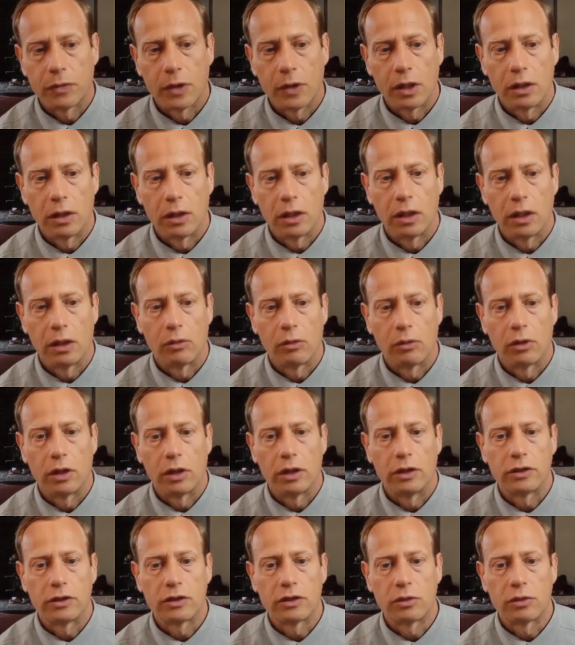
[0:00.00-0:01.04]
anyway,
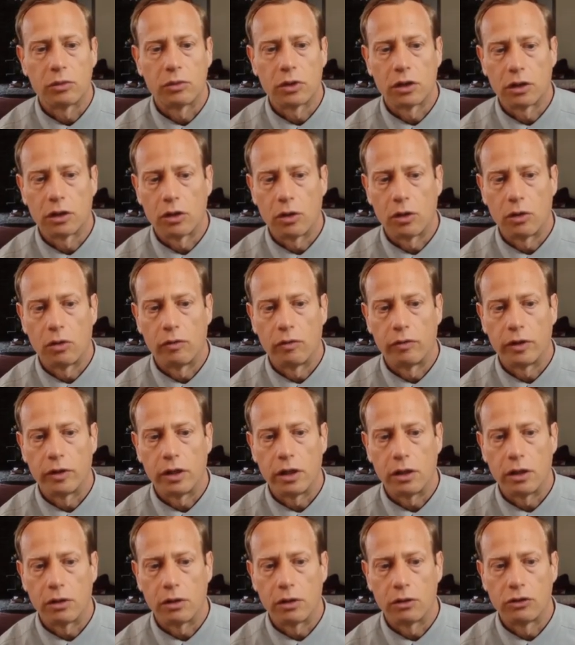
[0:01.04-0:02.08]
so we're gonna go over to
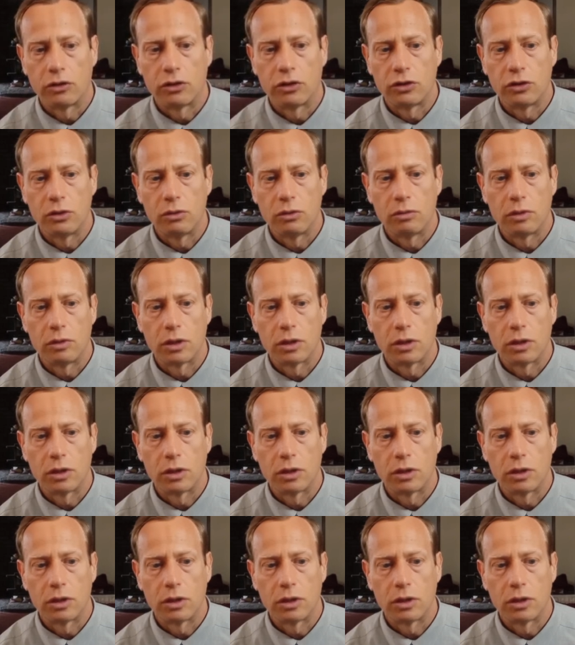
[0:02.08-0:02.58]
here to